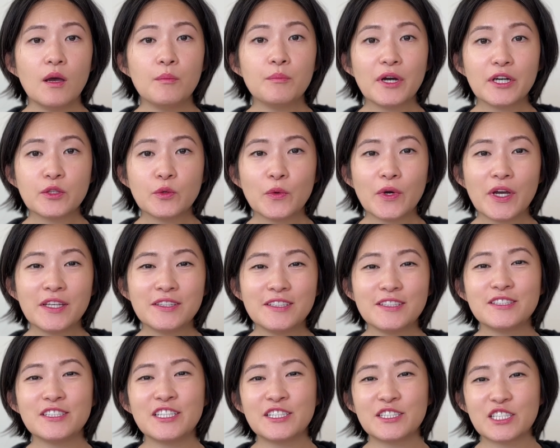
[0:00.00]
And by the way,
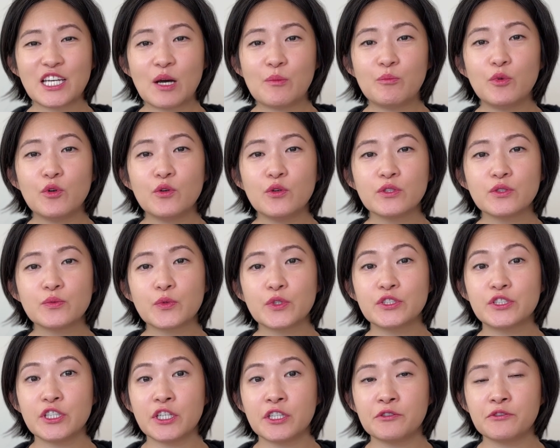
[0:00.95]
these examples were
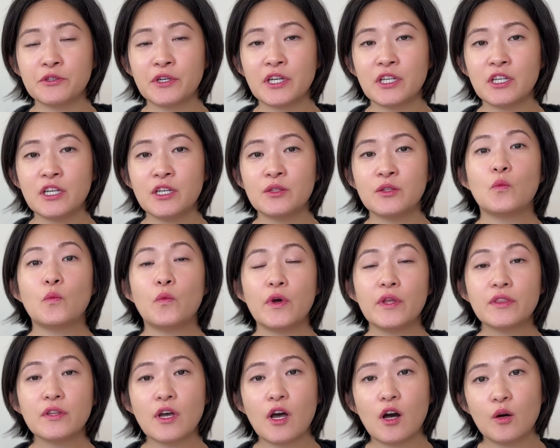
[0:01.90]
generated
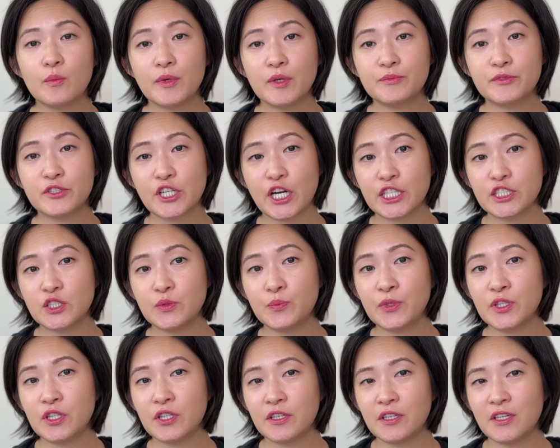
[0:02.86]
with the help of
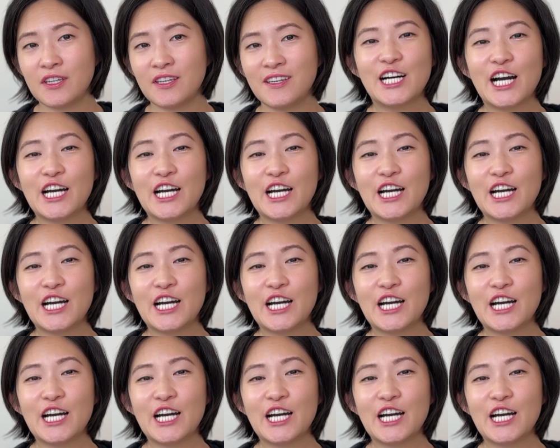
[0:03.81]
ChatGPT.